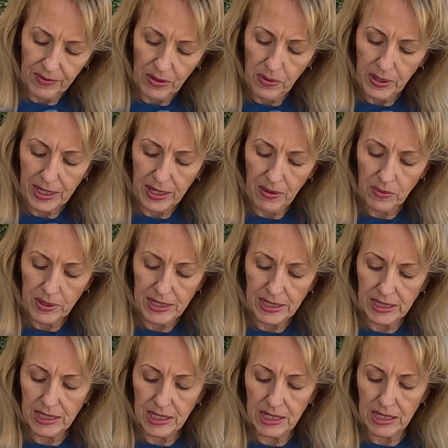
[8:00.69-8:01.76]
Oh, I can't wait to
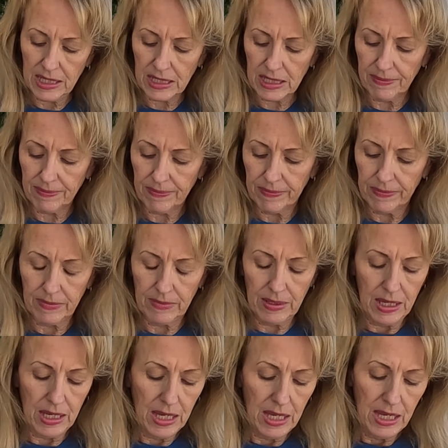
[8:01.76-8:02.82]
see these.
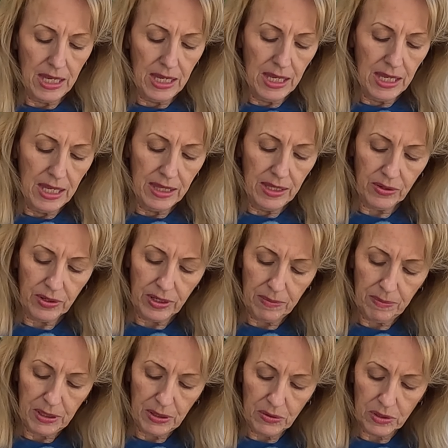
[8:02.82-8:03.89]
They're going
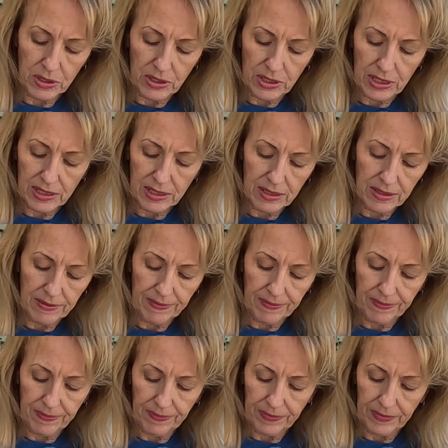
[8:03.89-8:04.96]
to be gorgeous.
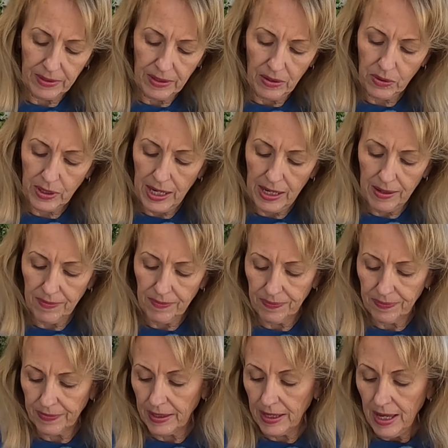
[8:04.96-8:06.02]
Okay,
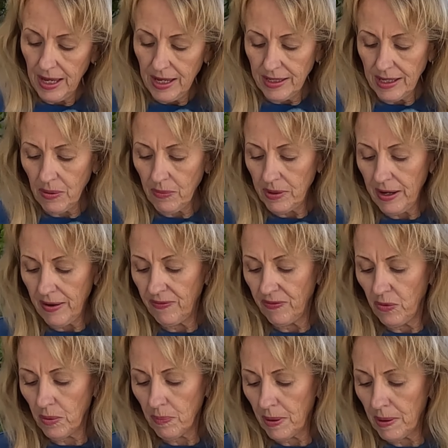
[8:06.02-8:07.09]
now we have
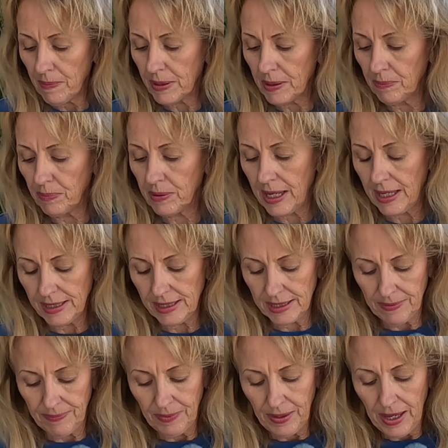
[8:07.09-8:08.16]
4 pumpkin plants.
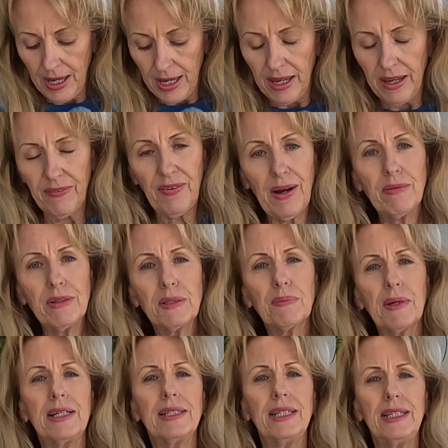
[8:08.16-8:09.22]
If I was
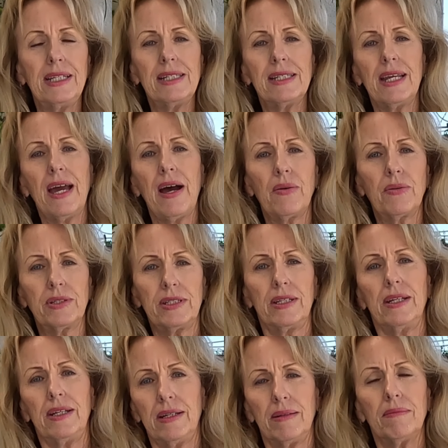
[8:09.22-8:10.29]
planting these out
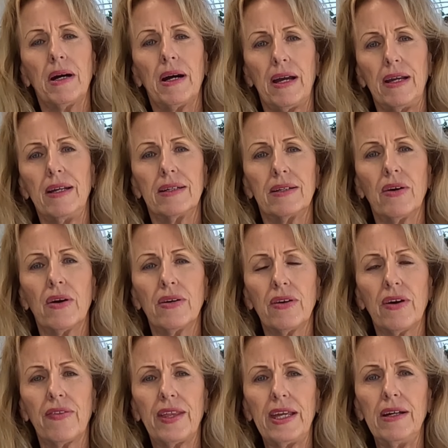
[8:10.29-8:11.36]
in my garden
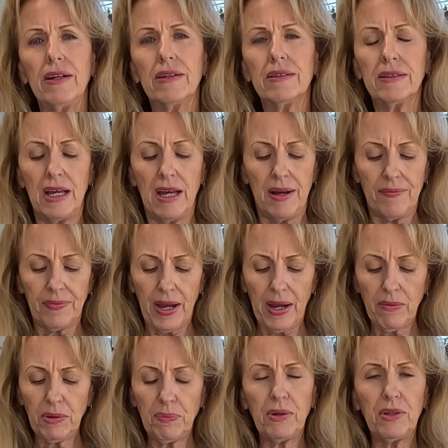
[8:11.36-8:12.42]
on the hill,
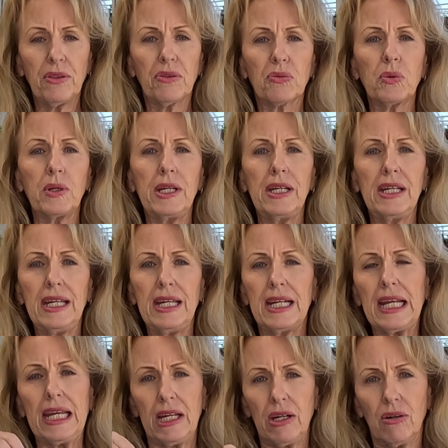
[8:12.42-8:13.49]
I would put 3
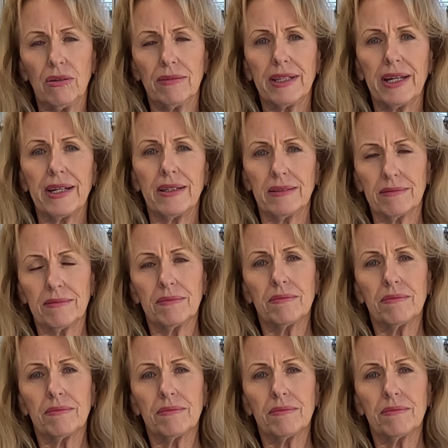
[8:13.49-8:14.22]
in a hill, like